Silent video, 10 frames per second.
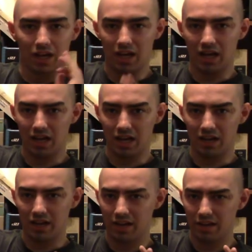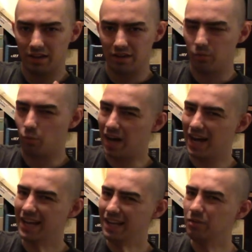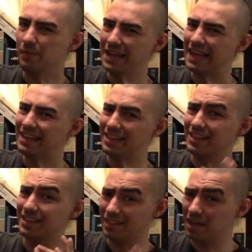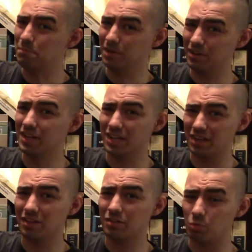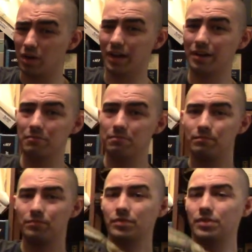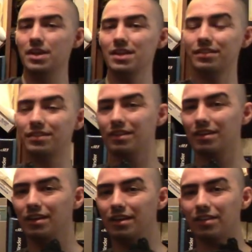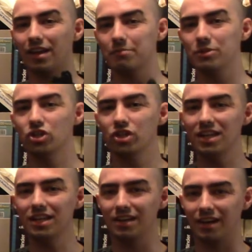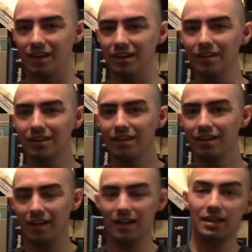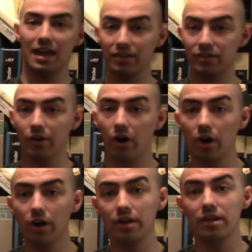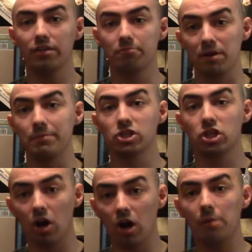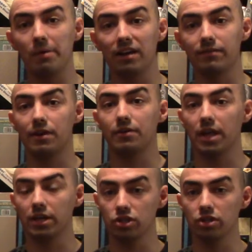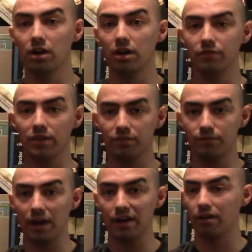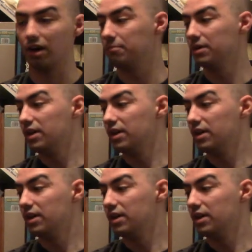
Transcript: Why, you might ask? Simple, because one, this is like a machine gun, and the SAR is pretty much a carbine variation of this firearm,